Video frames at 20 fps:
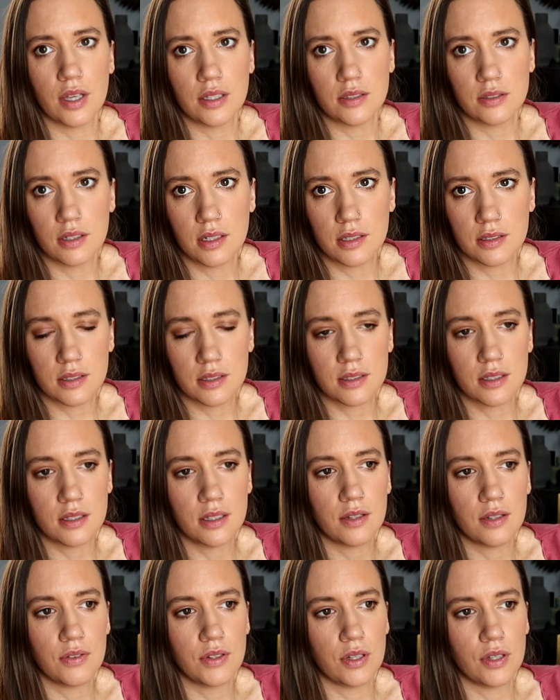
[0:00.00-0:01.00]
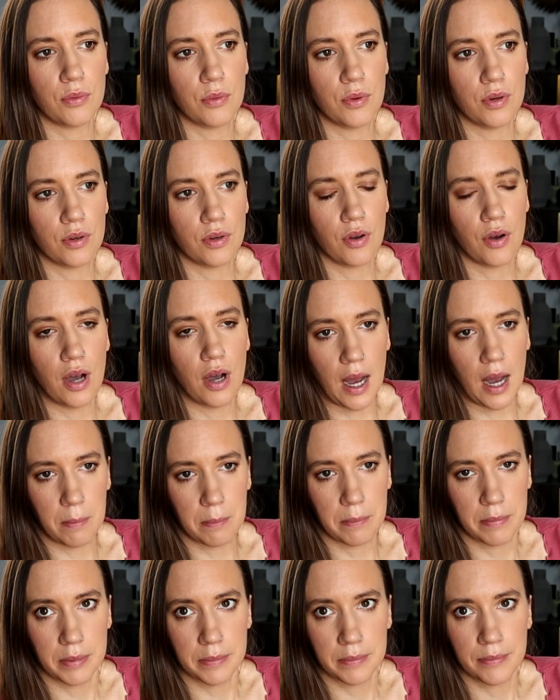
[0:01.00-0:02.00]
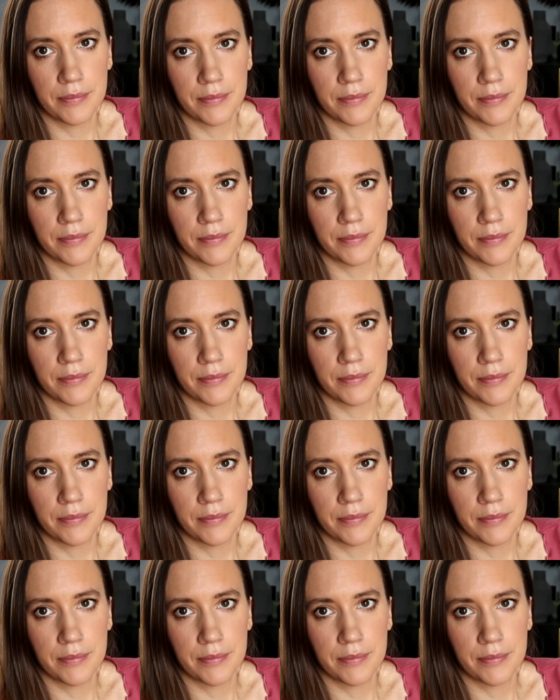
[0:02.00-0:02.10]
your insulin sensitivity will go up.